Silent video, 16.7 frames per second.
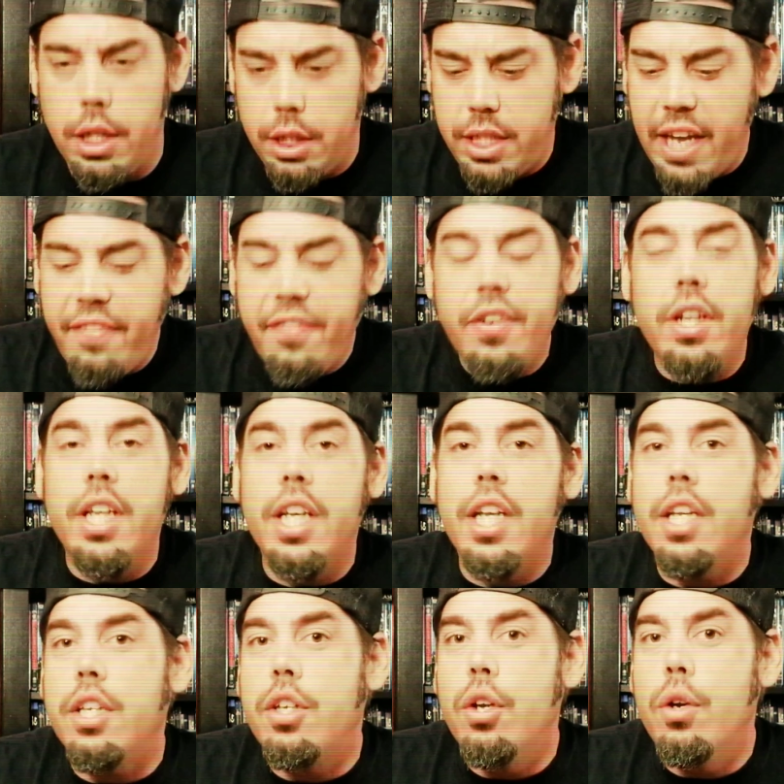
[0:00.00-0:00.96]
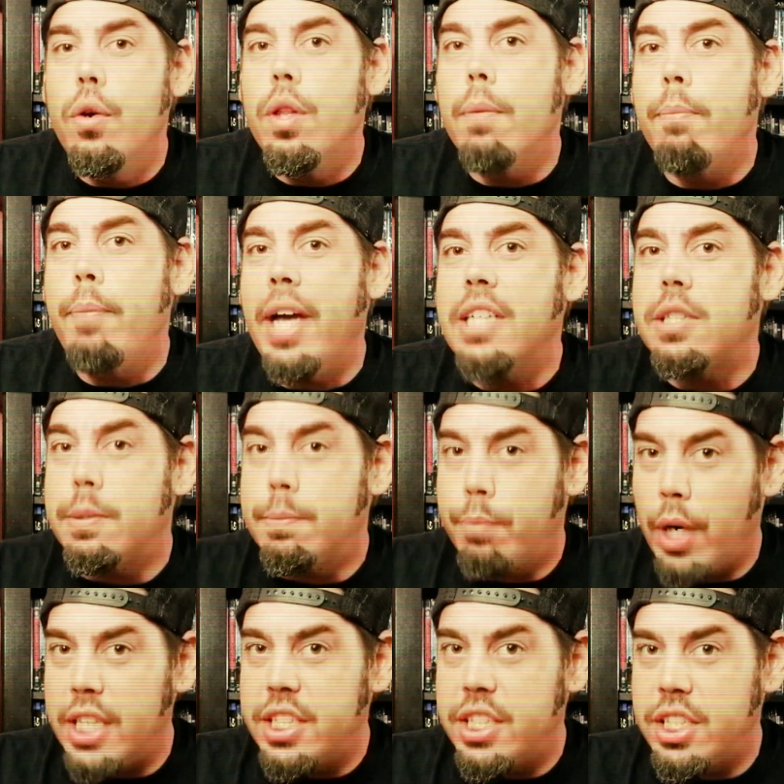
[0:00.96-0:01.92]
Definitely two of the best
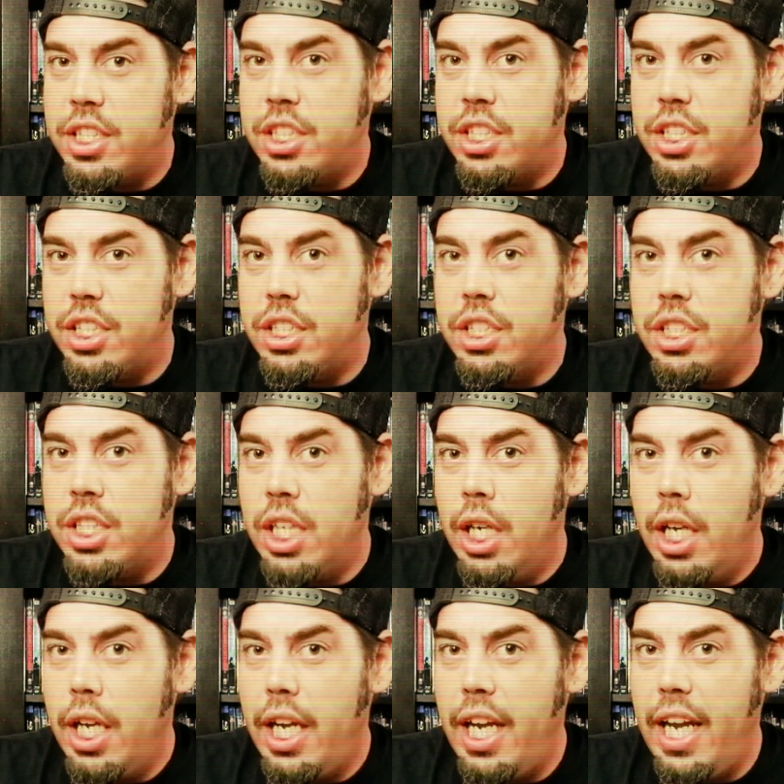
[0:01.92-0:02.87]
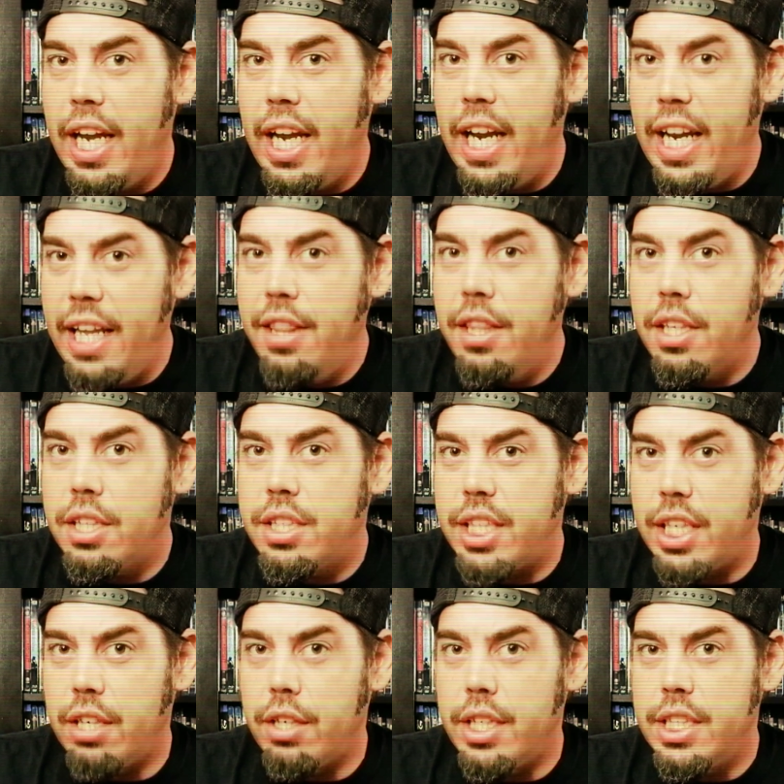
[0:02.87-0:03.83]
breastises in the
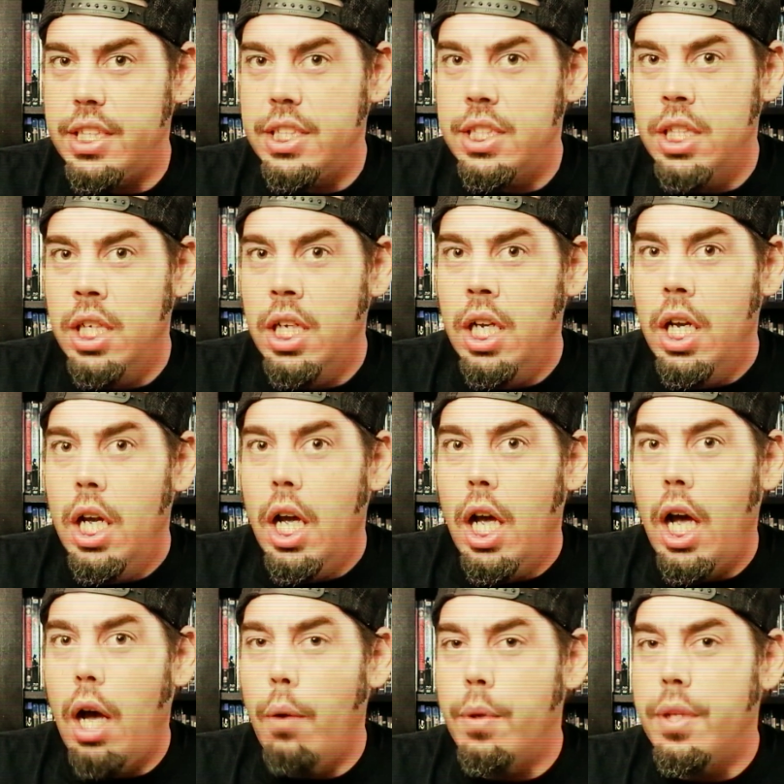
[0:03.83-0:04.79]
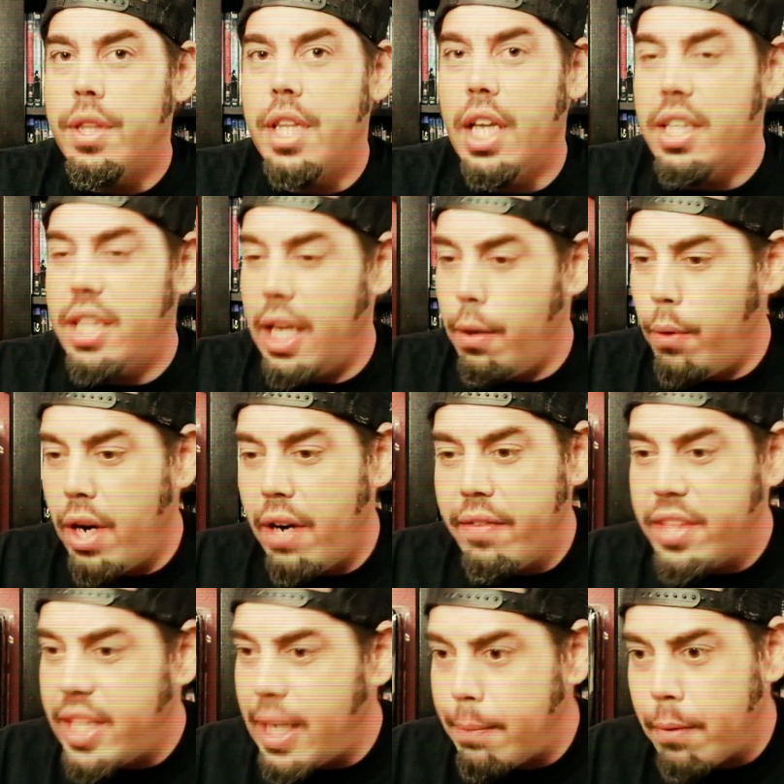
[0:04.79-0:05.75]
series, with
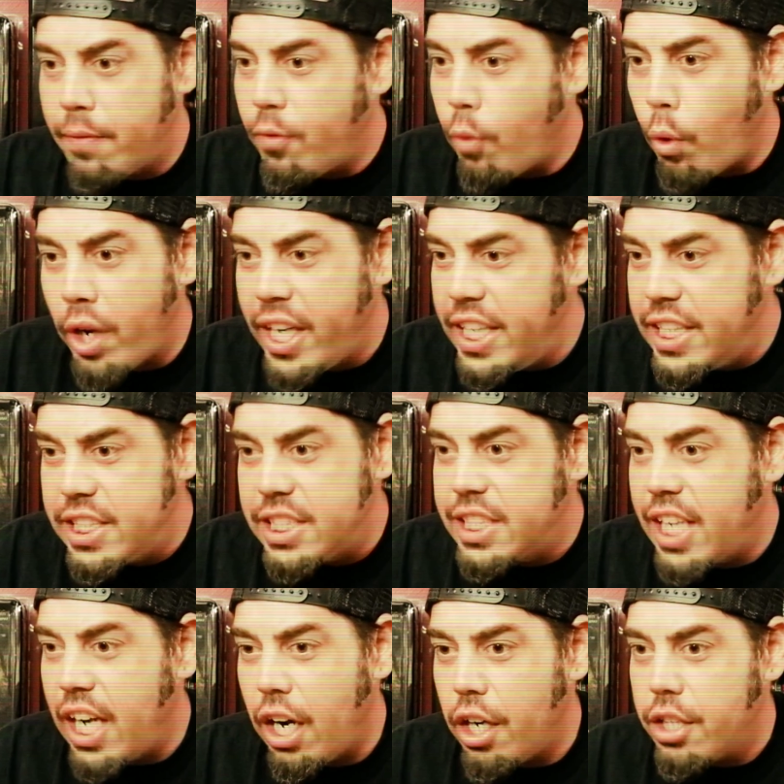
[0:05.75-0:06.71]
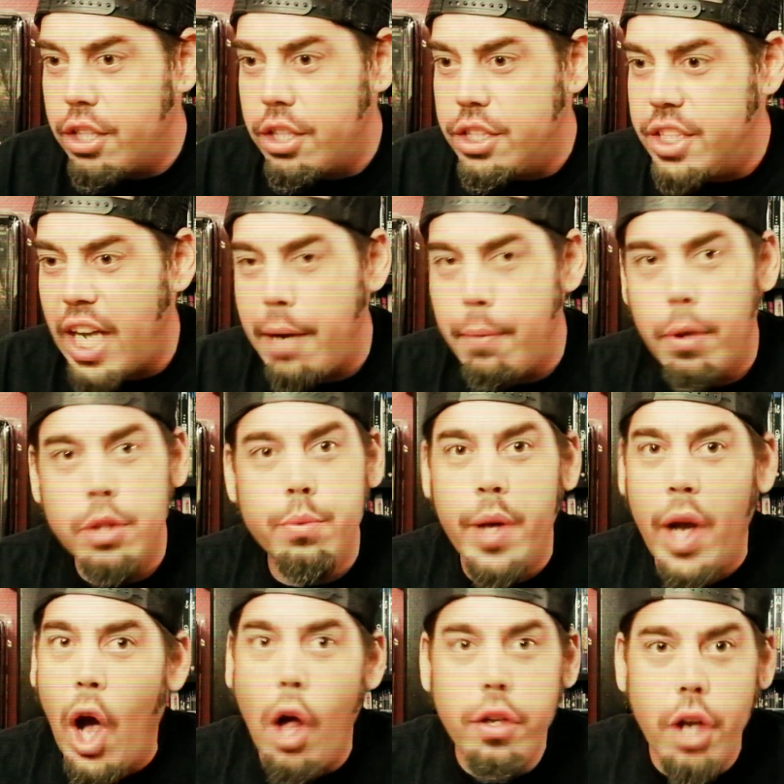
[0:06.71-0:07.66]
whatever Deborah Voorhees' character's name was.
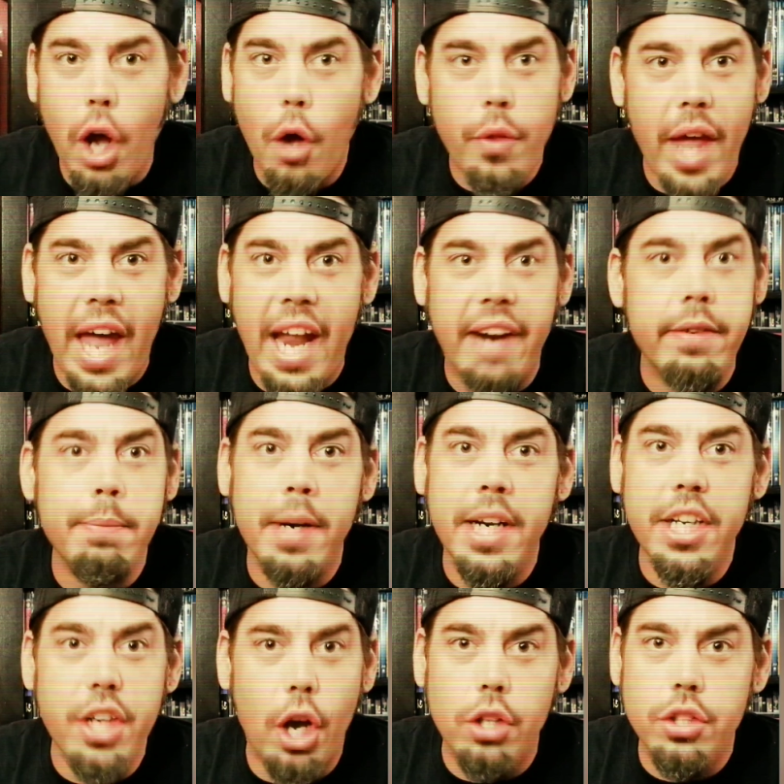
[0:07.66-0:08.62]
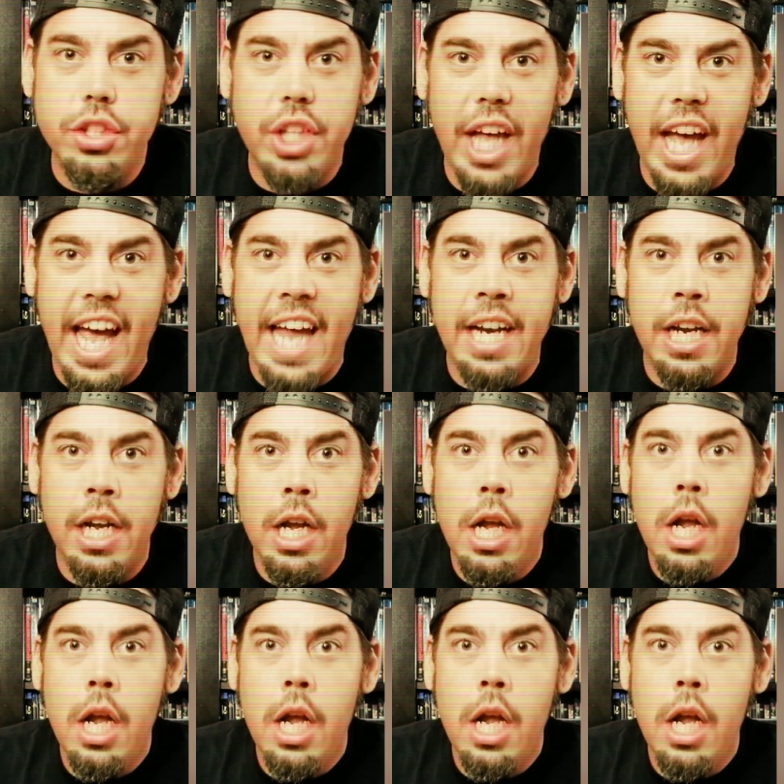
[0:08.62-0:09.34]
We all know that. Everybody knows that.